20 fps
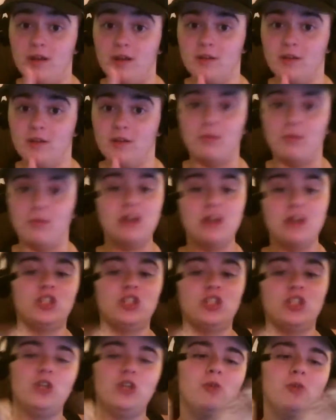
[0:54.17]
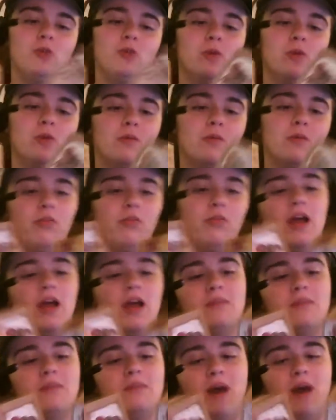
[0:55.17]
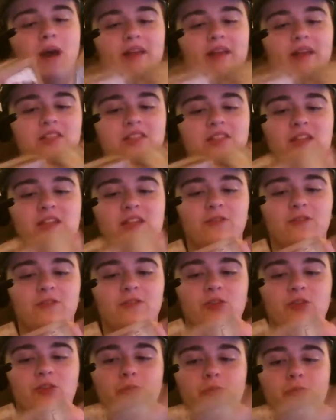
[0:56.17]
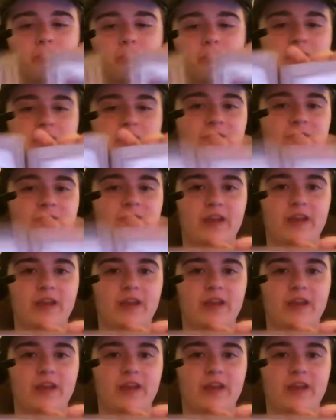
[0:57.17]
but two blind box TF2 minifig